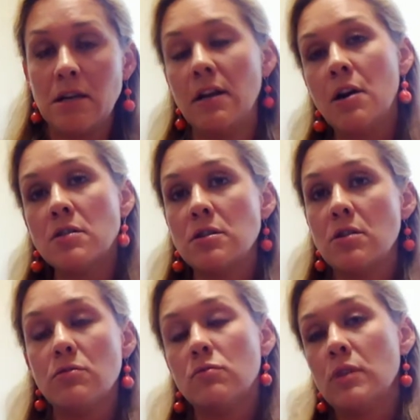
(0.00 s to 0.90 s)
deal, and
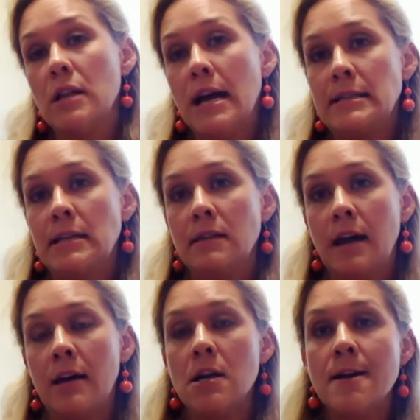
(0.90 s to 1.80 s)
also realizing
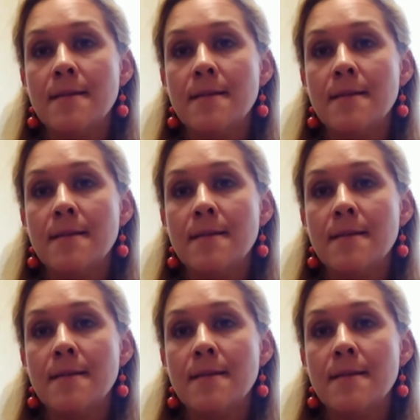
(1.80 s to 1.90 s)
that